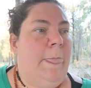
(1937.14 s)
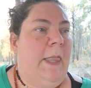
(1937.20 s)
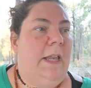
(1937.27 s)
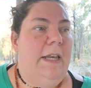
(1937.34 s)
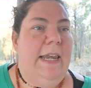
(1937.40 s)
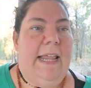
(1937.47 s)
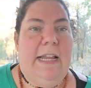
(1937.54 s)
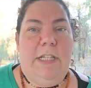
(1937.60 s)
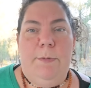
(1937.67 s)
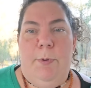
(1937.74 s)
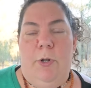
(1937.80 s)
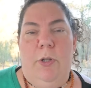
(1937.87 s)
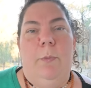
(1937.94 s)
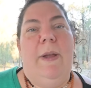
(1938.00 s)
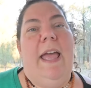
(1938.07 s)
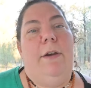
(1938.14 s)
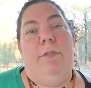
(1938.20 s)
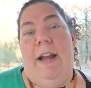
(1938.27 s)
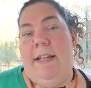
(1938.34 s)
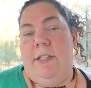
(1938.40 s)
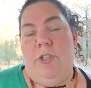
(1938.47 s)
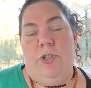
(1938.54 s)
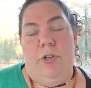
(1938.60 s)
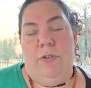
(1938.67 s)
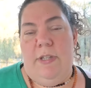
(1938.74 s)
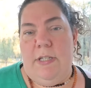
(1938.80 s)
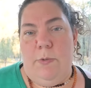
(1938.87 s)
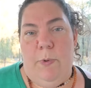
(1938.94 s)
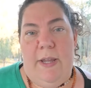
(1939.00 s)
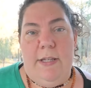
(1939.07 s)
need to pull it, we had rates due
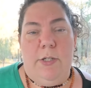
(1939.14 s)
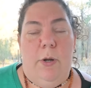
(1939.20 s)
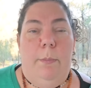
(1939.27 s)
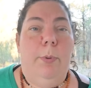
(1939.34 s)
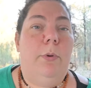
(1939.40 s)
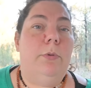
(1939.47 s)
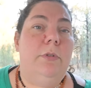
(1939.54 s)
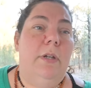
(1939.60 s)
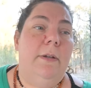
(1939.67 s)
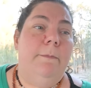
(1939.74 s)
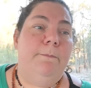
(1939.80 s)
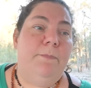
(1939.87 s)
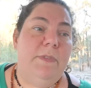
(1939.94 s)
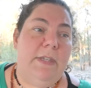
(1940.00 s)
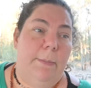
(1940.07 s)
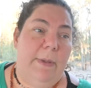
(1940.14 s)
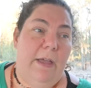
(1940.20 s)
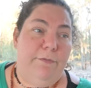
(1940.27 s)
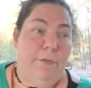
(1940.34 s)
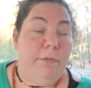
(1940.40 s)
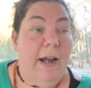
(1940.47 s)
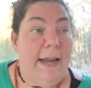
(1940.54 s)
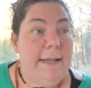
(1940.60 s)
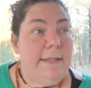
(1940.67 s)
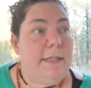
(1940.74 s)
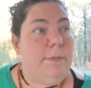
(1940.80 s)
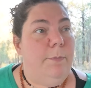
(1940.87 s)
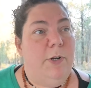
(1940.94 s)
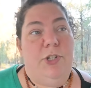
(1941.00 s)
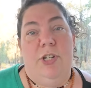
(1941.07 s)
this week, so I pulled some out for
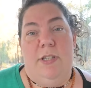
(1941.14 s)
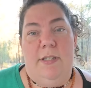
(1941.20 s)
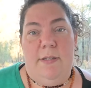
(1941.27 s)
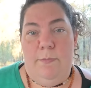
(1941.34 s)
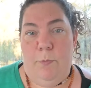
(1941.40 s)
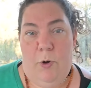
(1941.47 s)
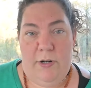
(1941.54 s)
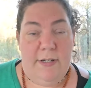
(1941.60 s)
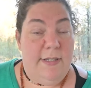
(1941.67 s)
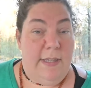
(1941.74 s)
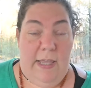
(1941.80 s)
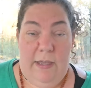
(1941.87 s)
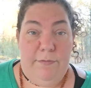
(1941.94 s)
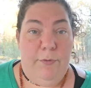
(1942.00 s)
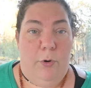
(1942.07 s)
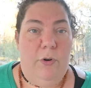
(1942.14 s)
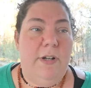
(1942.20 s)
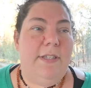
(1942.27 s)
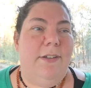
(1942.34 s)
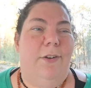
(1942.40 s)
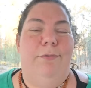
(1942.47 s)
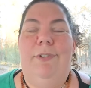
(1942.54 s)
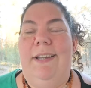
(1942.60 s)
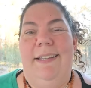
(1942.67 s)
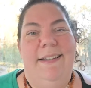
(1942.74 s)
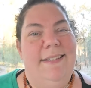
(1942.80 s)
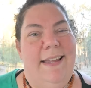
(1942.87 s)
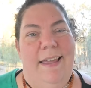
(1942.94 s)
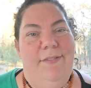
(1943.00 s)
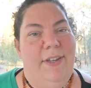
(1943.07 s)
rates, which is what it's there for. It's not really
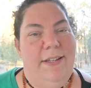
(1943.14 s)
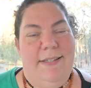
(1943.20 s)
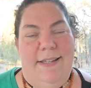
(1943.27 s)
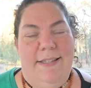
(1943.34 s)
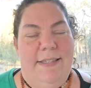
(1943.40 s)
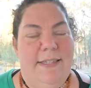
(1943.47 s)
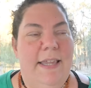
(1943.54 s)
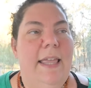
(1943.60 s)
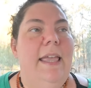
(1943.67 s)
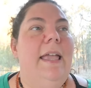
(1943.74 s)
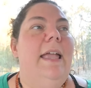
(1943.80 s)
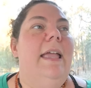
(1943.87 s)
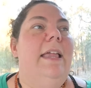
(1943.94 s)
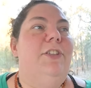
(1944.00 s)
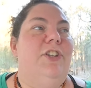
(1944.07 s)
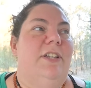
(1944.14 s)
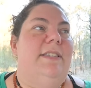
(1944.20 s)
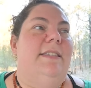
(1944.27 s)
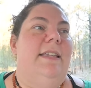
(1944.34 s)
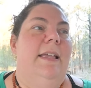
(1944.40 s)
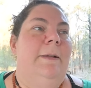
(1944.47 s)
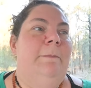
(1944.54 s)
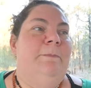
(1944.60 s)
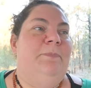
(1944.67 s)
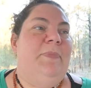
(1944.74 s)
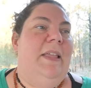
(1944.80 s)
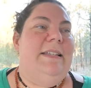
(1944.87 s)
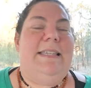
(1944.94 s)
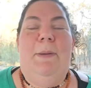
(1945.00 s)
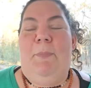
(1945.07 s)
savings, it's just
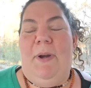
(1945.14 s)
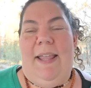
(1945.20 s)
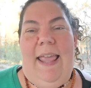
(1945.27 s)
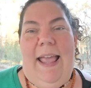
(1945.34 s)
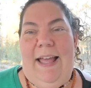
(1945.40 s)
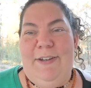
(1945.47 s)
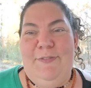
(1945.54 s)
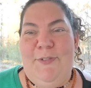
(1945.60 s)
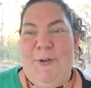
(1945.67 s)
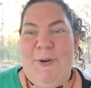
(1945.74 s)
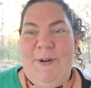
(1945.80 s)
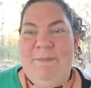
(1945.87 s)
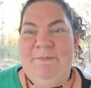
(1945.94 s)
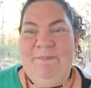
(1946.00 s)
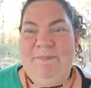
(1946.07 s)
a separate account for